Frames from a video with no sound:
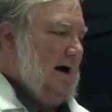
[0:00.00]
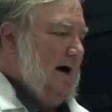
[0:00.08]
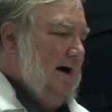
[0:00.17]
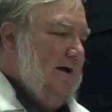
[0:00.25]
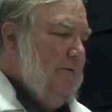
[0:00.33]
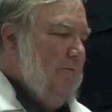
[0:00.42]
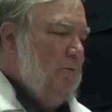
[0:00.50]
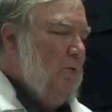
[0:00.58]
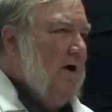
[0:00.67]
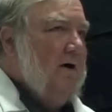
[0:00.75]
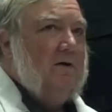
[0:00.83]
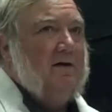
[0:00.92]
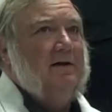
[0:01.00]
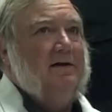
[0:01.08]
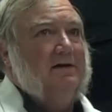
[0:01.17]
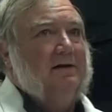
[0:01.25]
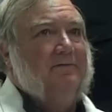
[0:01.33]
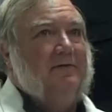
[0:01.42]
I rarely,
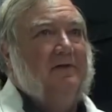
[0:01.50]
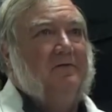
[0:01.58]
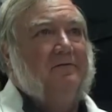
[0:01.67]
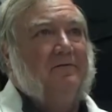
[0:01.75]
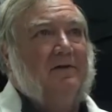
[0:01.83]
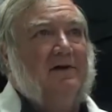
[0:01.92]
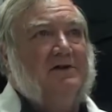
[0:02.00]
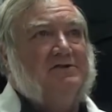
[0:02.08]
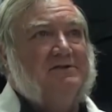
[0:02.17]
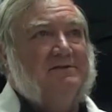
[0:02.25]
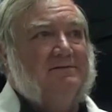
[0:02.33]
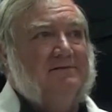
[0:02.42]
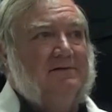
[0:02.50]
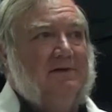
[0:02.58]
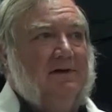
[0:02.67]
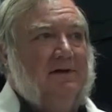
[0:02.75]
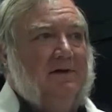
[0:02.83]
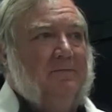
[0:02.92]
if ever, flush
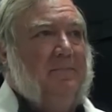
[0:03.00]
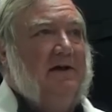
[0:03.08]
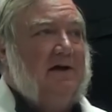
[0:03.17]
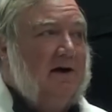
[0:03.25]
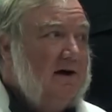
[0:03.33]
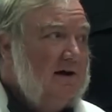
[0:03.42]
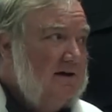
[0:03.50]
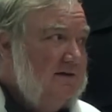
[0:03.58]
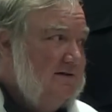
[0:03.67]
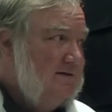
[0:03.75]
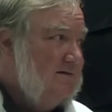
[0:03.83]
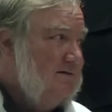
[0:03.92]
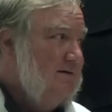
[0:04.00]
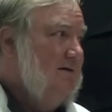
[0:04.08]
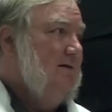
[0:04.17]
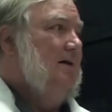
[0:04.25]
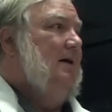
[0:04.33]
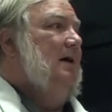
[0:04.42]
because
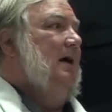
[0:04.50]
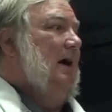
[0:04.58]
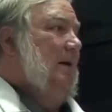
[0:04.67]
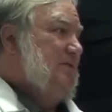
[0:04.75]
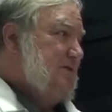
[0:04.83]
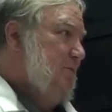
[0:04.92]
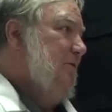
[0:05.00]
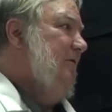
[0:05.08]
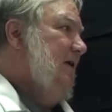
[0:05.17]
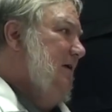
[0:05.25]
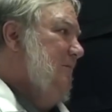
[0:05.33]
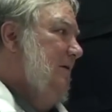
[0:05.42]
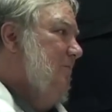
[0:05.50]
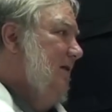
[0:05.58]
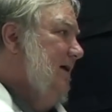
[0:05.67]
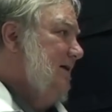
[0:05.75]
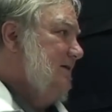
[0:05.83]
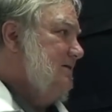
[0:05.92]
I'm spoon feeding my
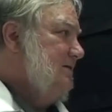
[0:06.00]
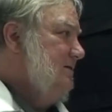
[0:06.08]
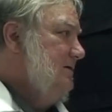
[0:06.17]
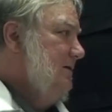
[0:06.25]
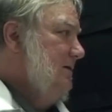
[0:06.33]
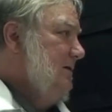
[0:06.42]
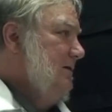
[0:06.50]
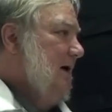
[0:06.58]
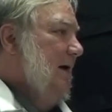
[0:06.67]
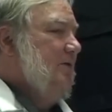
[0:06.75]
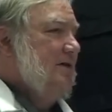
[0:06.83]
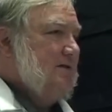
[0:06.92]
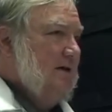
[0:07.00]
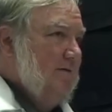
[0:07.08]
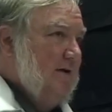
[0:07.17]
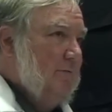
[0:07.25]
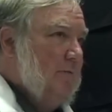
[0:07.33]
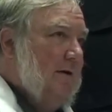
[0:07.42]
plants. I'm just
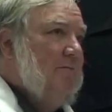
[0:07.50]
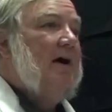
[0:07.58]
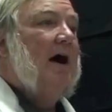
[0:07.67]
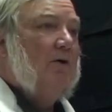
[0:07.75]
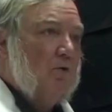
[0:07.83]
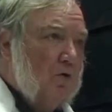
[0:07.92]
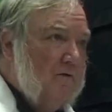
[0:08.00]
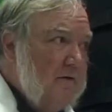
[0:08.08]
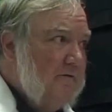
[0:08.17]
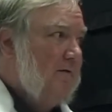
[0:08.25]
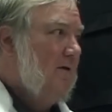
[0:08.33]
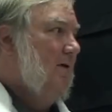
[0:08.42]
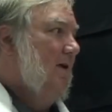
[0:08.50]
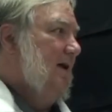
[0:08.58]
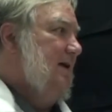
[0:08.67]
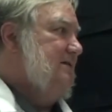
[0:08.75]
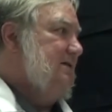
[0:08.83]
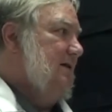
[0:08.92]
giving them, I'm not over
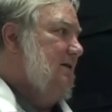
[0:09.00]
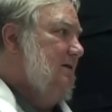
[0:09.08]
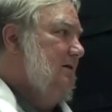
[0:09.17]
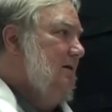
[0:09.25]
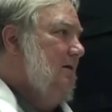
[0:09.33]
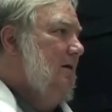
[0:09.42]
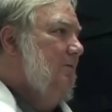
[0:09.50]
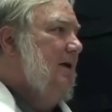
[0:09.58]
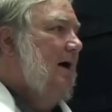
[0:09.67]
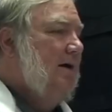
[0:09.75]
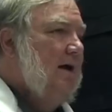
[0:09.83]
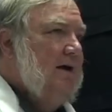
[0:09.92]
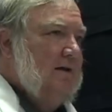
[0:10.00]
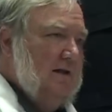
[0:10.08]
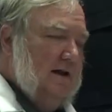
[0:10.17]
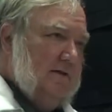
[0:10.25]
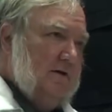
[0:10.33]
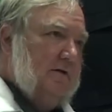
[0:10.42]
fertilizing. I'm not
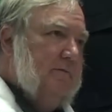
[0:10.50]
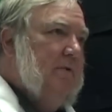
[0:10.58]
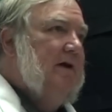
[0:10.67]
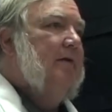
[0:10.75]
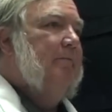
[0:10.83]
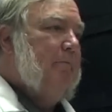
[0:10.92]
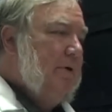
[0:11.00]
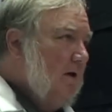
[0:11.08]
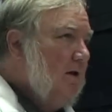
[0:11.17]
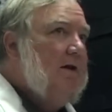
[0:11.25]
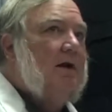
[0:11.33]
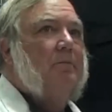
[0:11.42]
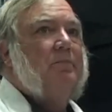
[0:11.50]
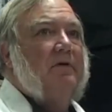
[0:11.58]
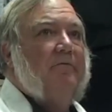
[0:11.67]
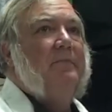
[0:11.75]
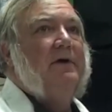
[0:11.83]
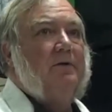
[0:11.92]
letting there be a buildup
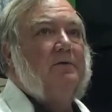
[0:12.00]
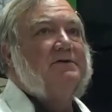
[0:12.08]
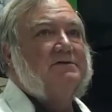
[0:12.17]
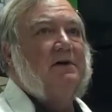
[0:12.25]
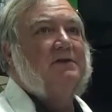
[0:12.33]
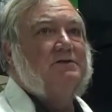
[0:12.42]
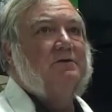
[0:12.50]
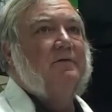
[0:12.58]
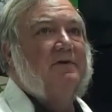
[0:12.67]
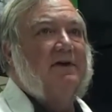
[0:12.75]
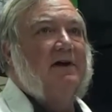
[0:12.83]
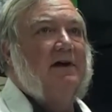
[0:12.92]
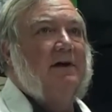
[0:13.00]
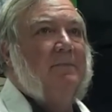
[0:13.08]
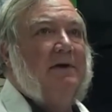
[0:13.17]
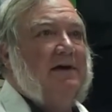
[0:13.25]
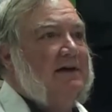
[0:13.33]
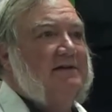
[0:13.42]
of mineral salts over time.
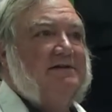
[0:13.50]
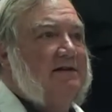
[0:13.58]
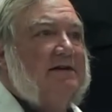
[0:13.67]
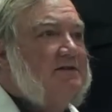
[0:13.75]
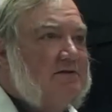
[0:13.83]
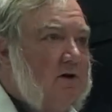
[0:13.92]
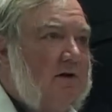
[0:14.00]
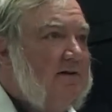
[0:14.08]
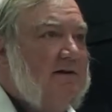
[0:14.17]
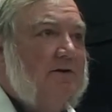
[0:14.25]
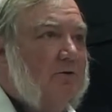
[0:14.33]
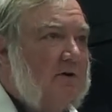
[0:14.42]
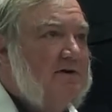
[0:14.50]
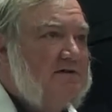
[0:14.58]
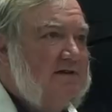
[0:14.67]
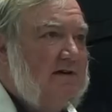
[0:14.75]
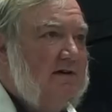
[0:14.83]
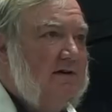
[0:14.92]
It doesn't get salty and crusty.